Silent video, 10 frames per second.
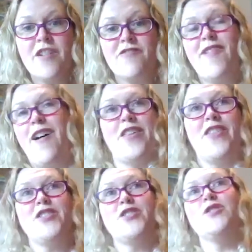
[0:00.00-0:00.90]
rather
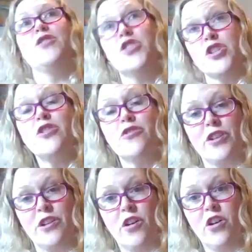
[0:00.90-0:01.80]
than to the
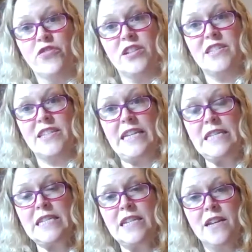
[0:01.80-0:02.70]
children of the
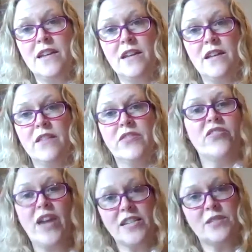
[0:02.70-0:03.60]
deceased,
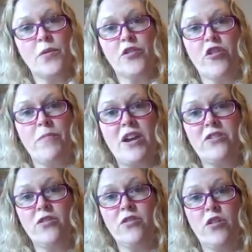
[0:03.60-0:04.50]
then that is what the
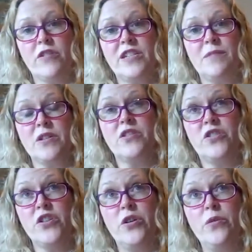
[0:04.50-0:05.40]
cremation authority must
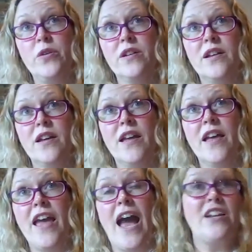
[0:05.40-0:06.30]
do.
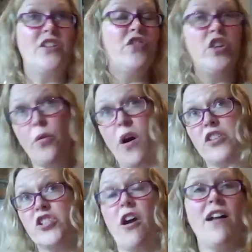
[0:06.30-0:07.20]
And if you are
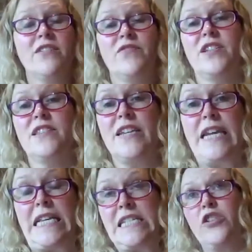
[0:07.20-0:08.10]
the child of the
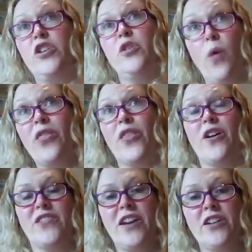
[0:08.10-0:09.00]
deceased and you want
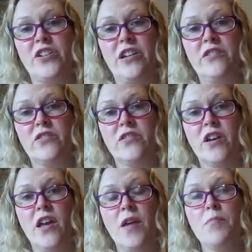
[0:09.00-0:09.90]
those ashes,
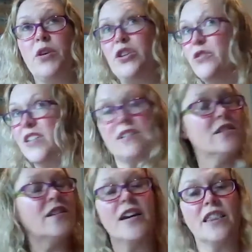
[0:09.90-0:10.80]
but you
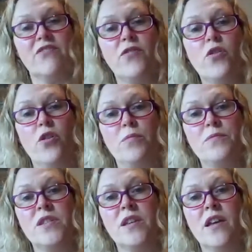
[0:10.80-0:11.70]
didn't sign the
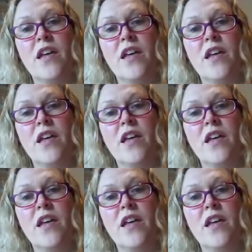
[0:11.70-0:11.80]
forms,